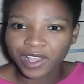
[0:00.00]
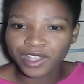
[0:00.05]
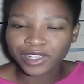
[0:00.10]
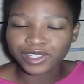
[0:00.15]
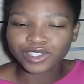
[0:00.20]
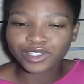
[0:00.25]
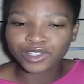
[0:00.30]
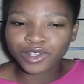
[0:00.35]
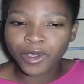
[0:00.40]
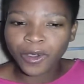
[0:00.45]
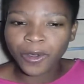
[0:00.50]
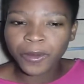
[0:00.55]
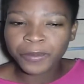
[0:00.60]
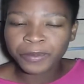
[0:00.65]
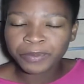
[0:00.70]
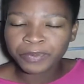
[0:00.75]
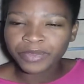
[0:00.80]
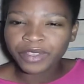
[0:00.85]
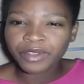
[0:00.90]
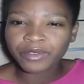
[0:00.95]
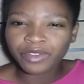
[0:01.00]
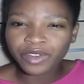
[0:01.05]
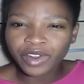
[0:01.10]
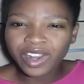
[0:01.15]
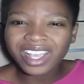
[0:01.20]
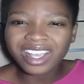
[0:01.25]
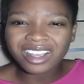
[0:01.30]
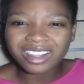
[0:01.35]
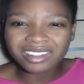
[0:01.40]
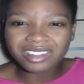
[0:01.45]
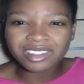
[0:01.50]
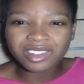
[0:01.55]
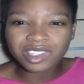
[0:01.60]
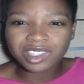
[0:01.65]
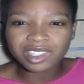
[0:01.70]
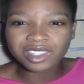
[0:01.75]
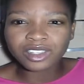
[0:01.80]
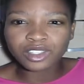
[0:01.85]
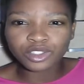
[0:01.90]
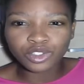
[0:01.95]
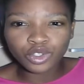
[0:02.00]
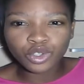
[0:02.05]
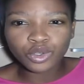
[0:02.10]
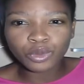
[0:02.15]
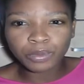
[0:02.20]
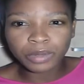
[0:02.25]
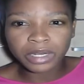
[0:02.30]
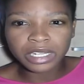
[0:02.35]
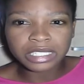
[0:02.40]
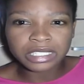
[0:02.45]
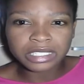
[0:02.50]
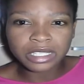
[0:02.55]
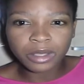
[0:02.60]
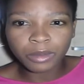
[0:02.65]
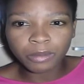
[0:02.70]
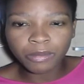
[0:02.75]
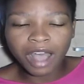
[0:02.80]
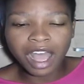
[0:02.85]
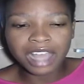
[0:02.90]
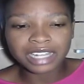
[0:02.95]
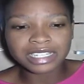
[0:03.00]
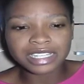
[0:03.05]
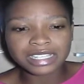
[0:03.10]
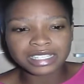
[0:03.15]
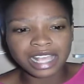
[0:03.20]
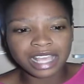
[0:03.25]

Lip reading: So, very interesting two political parties.